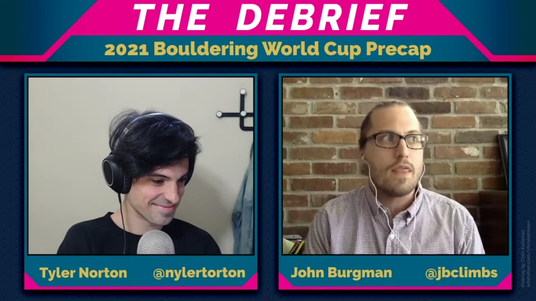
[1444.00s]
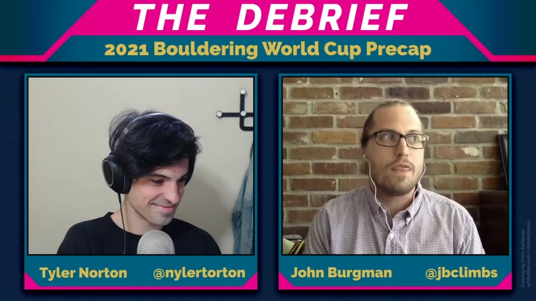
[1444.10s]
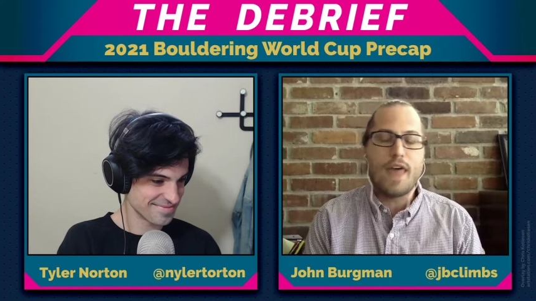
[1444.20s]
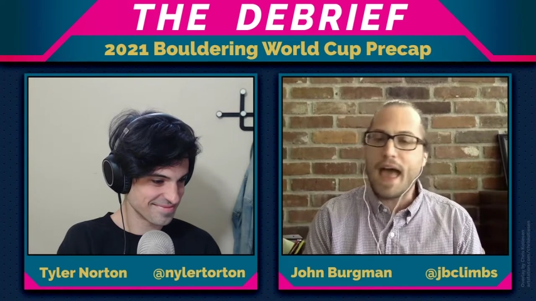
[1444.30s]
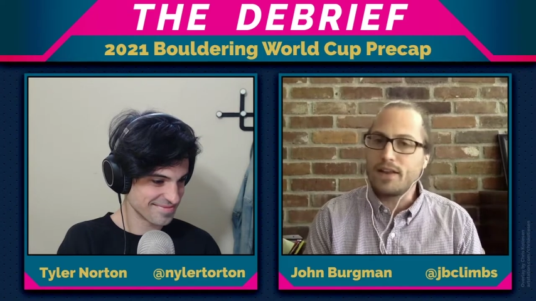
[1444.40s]

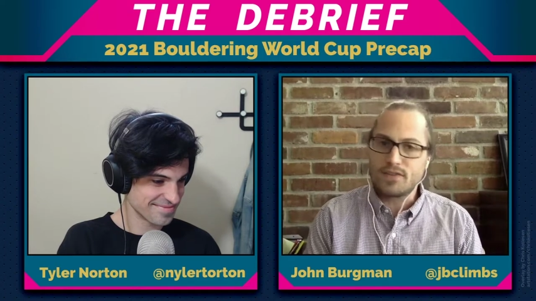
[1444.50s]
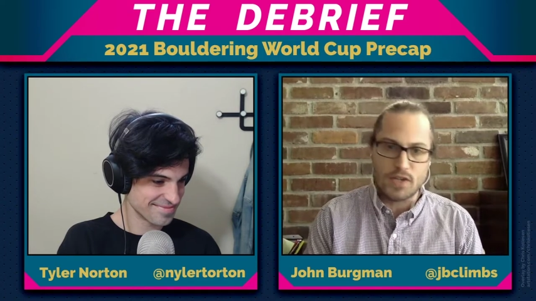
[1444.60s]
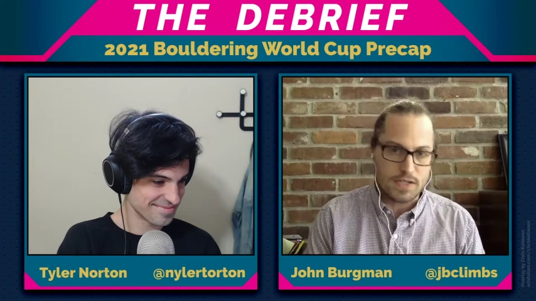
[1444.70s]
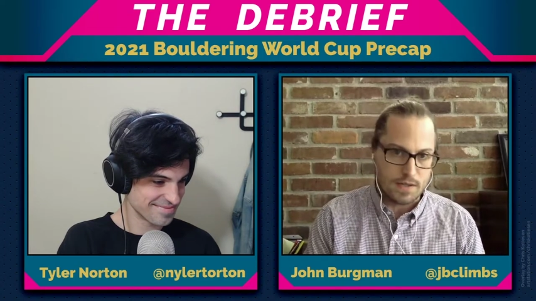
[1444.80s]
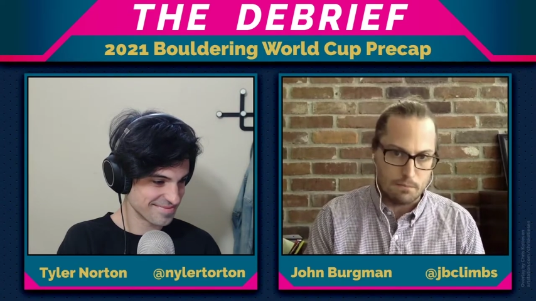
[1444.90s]
Speaker 1: that is
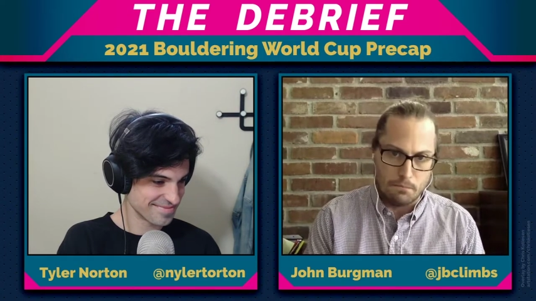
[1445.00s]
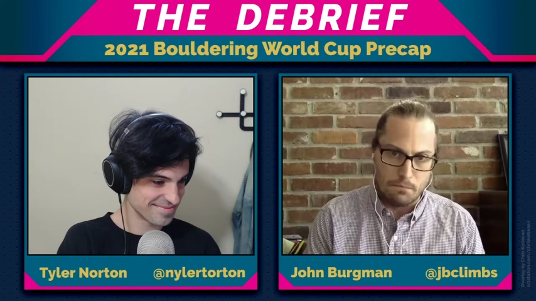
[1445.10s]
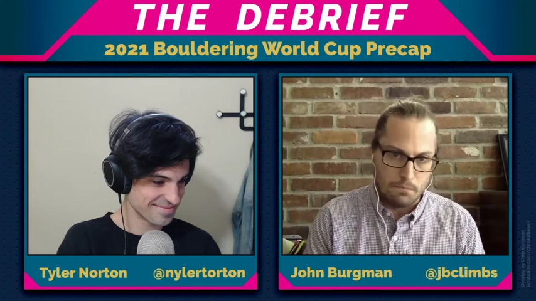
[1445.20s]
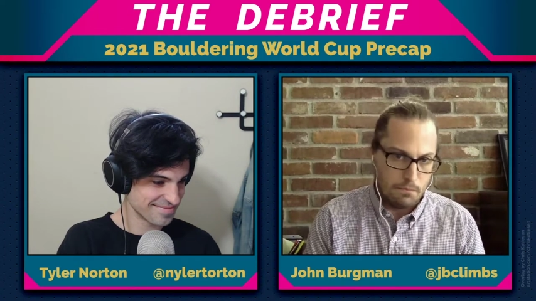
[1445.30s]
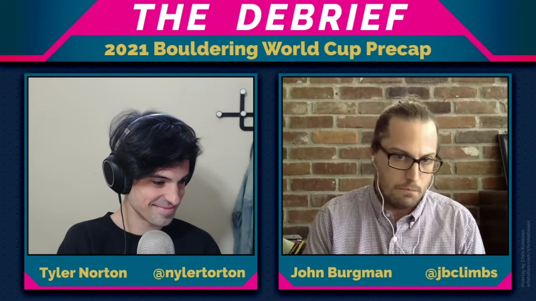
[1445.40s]
just
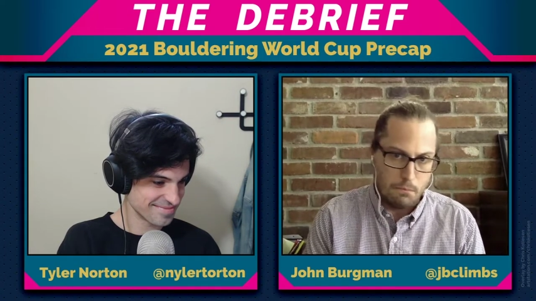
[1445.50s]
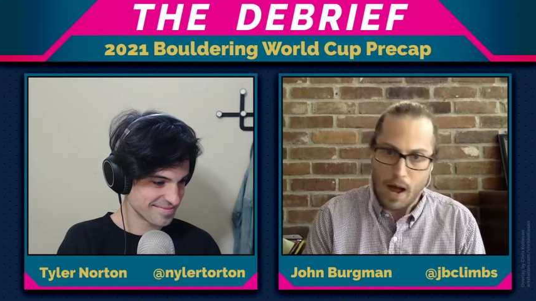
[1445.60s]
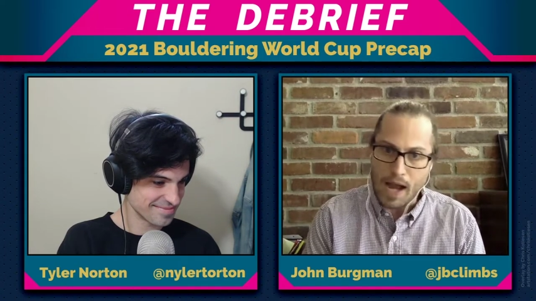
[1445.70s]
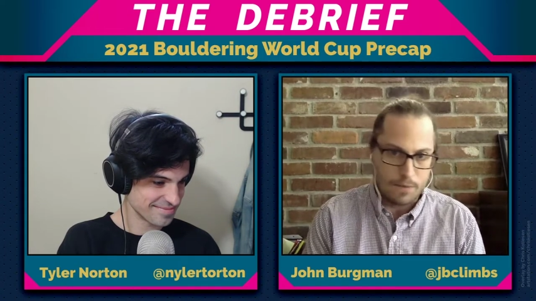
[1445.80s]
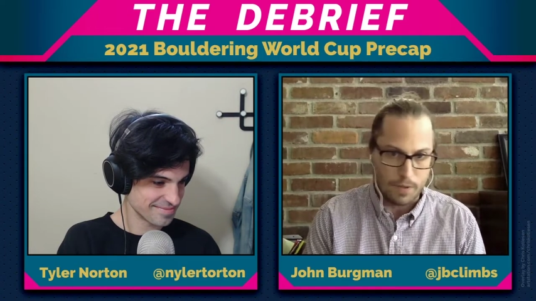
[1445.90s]

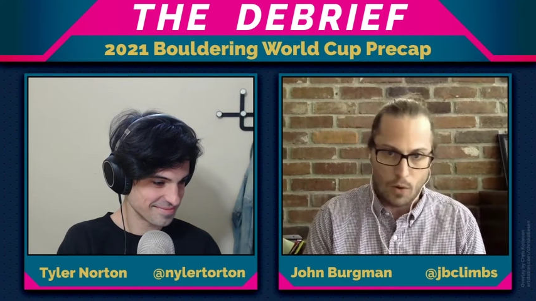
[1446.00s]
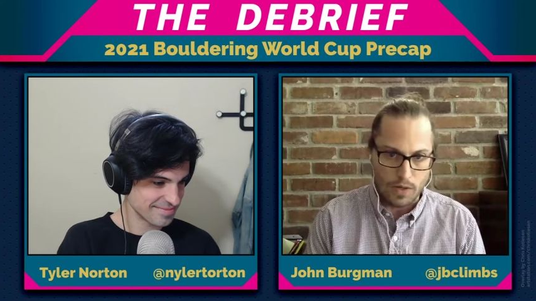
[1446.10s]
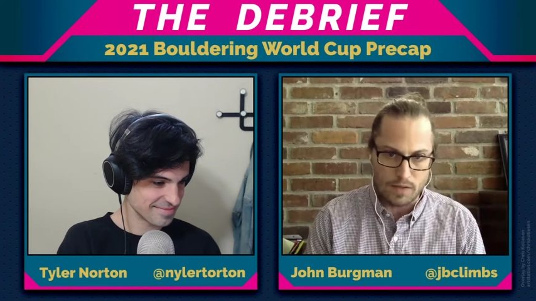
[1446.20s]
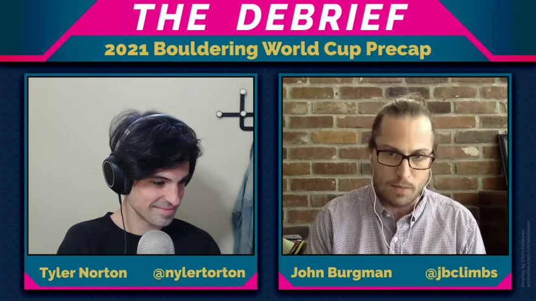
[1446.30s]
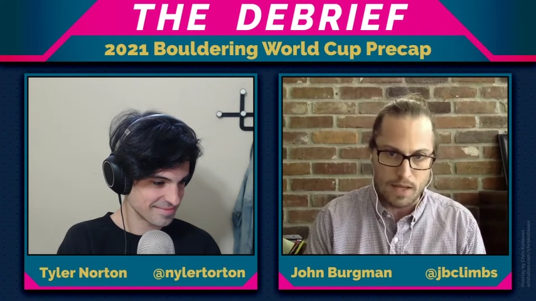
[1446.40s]
mind
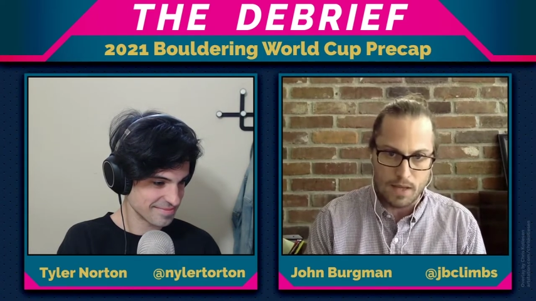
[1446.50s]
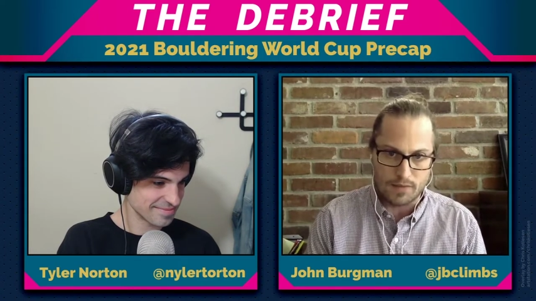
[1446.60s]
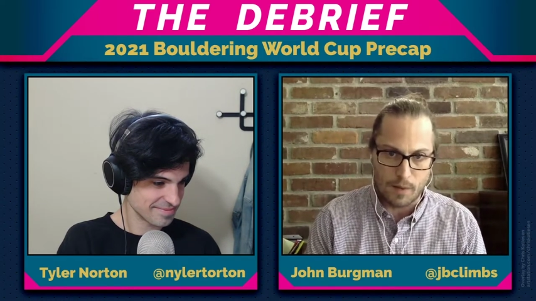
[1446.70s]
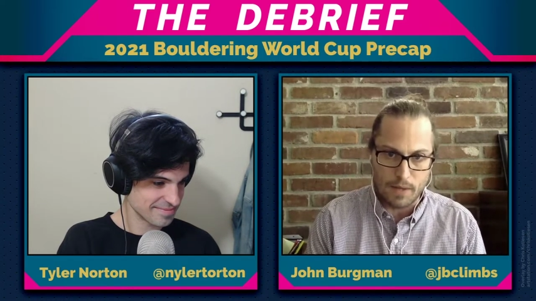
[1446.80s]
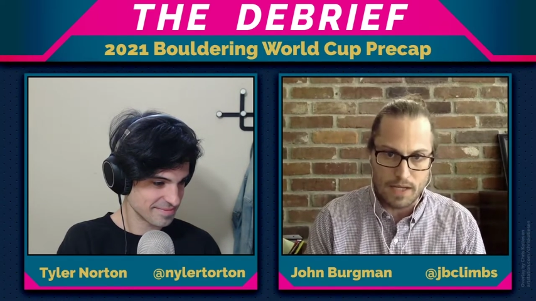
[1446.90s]
blowing to me that
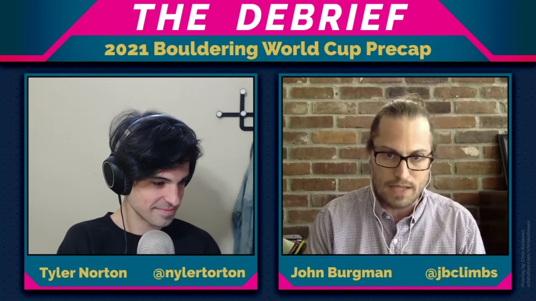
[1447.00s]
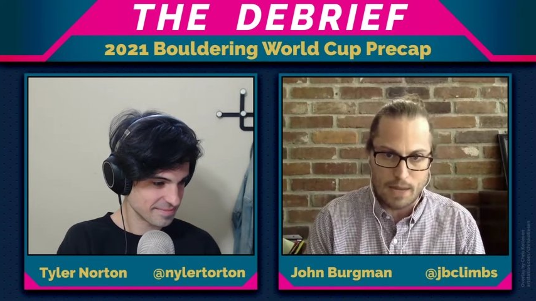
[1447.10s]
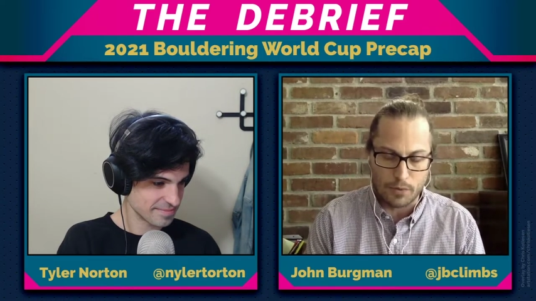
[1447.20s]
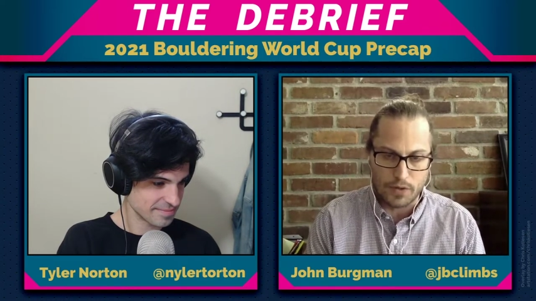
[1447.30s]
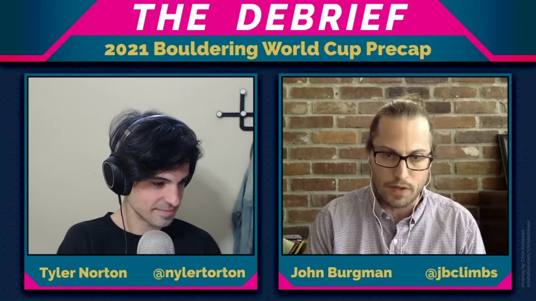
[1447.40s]
somebody is
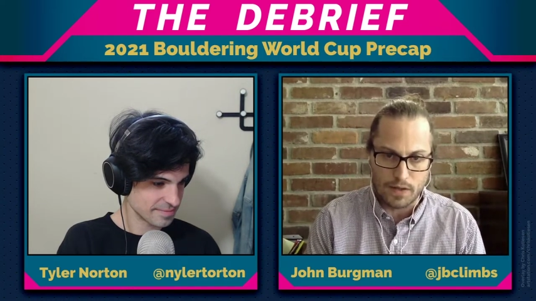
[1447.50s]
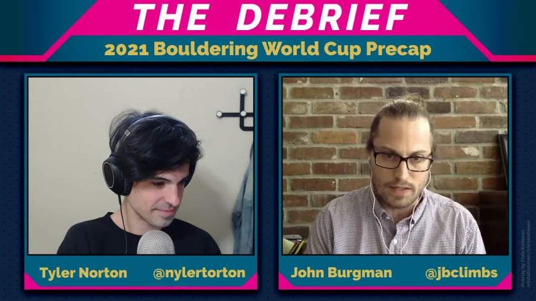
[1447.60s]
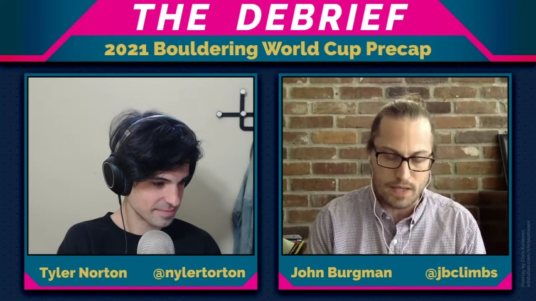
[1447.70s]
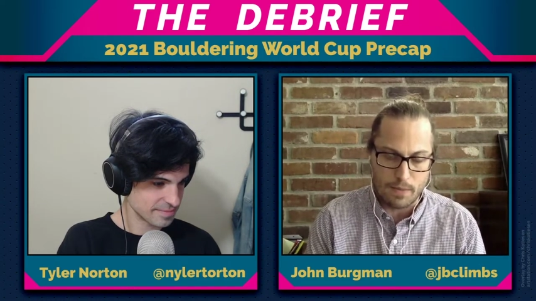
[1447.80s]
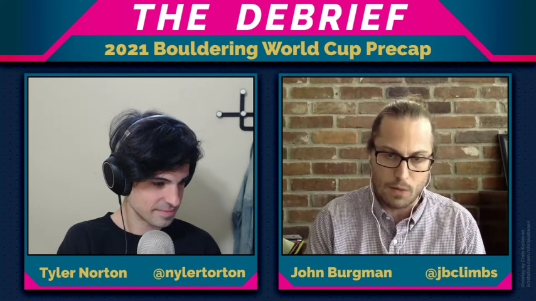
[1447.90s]
able to
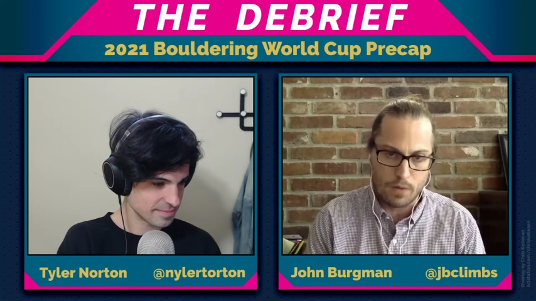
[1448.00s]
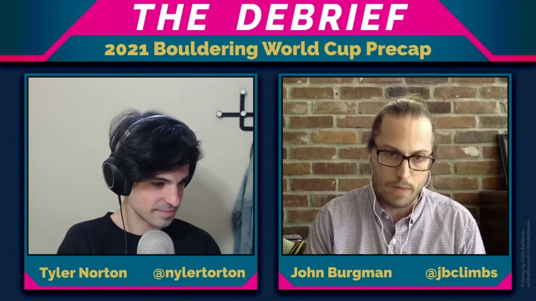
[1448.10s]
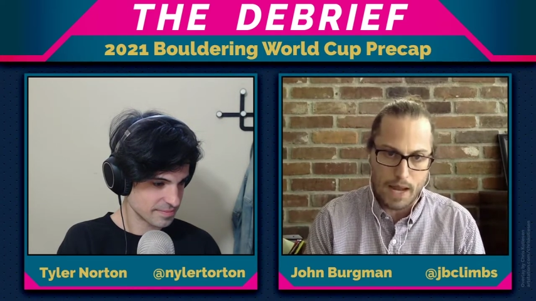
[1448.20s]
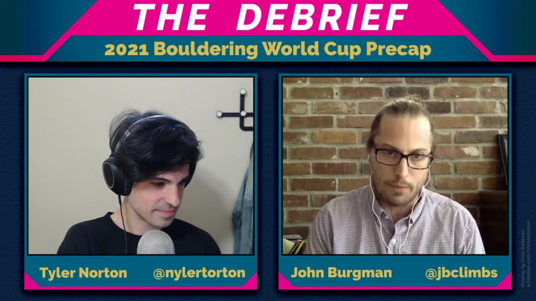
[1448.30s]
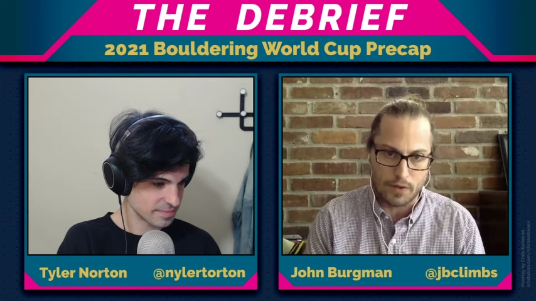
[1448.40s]
that somebody would
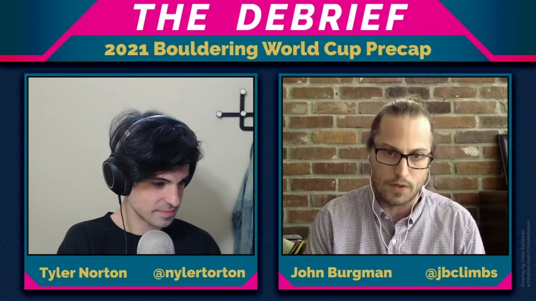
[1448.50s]
be able to